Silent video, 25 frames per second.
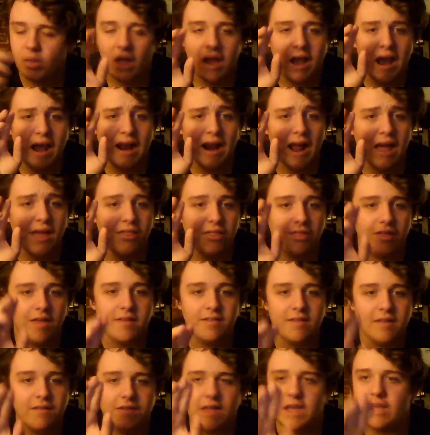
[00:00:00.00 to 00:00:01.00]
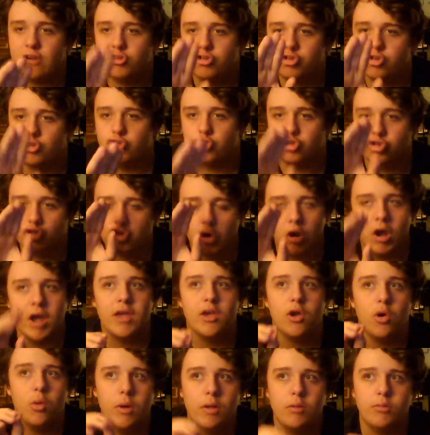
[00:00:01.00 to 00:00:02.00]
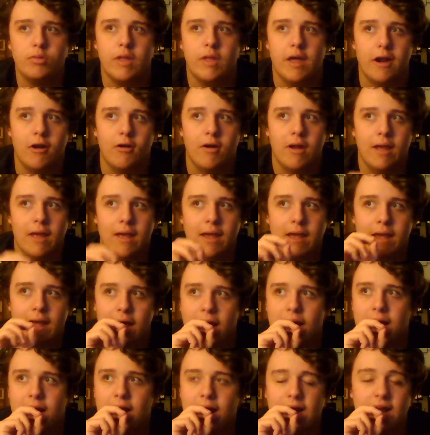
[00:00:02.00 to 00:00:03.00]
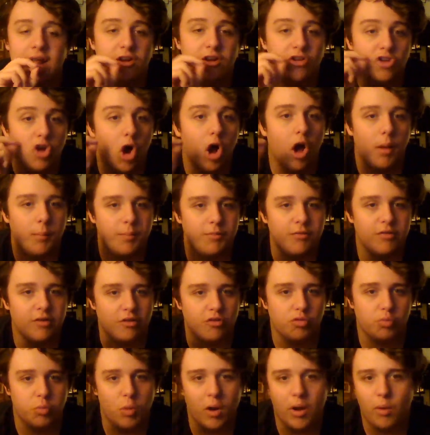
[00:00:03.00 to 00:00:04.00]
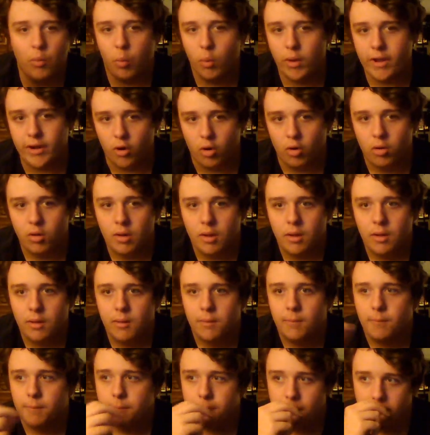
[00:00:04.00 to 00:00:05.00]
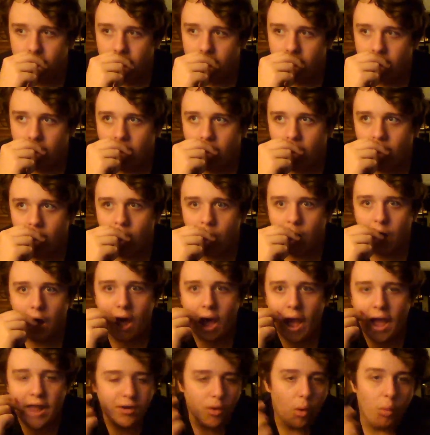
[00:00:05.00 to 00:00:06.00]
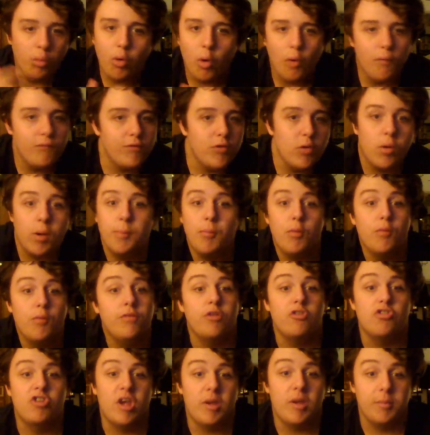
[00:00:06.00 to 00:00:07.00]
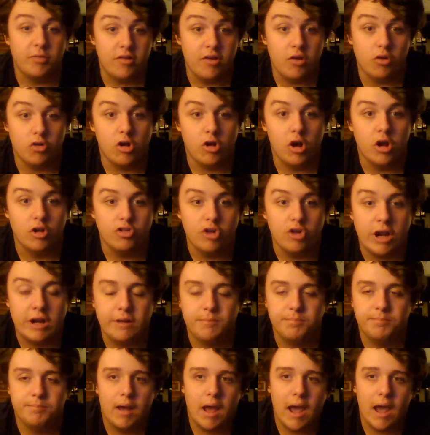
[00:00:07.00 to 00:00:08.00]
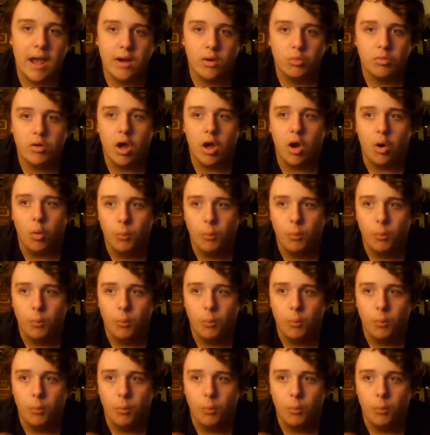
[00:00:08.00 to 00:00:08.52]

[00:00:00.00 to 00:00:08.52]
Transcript: and I think that they should try and go out there and add a top 6 right winger. I don't know if you can move the James Neal contract. I don't know.